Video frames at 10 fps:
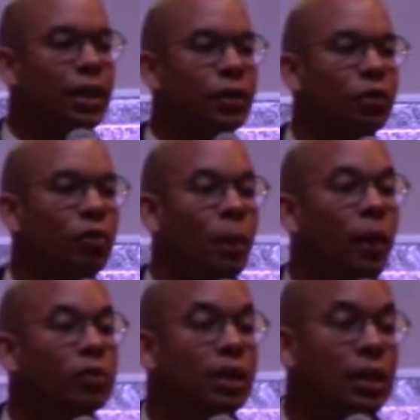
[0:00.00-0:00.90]
you about
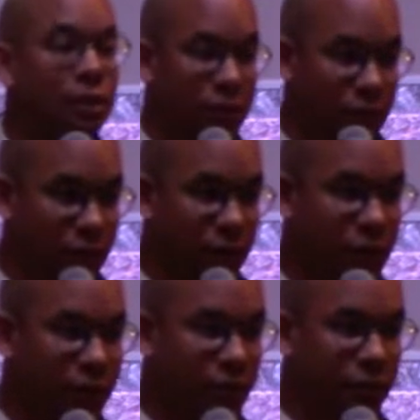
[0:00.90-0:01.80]
this.
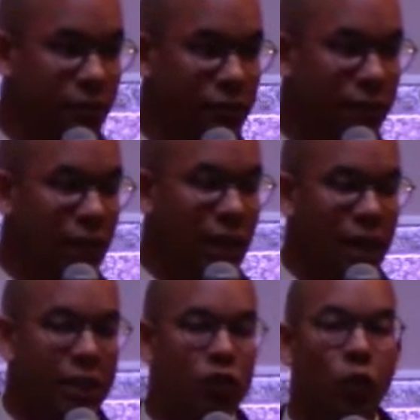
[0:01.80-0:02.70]

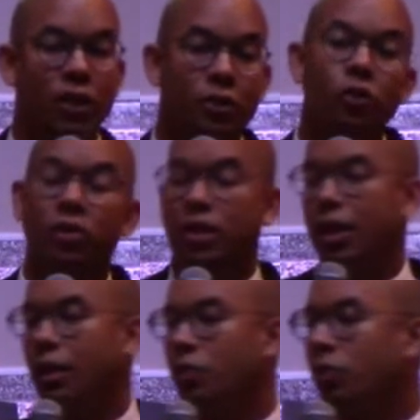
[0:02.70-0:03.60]
It is what you
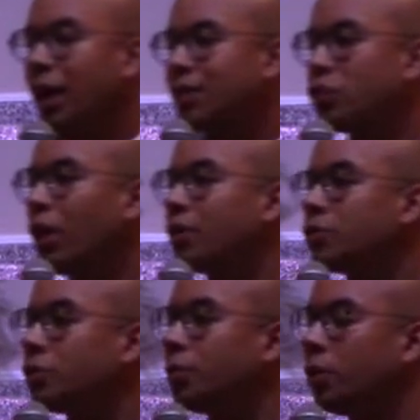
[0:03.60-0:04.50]
think you have to
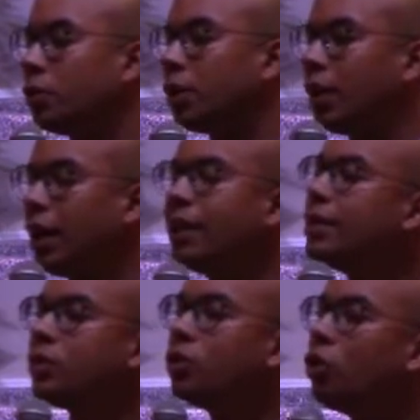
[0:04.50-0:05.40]
answer, but it
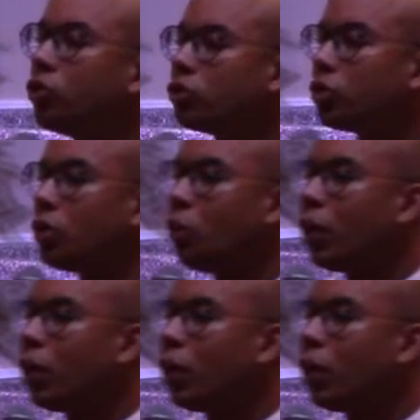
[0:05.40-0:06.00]
is not what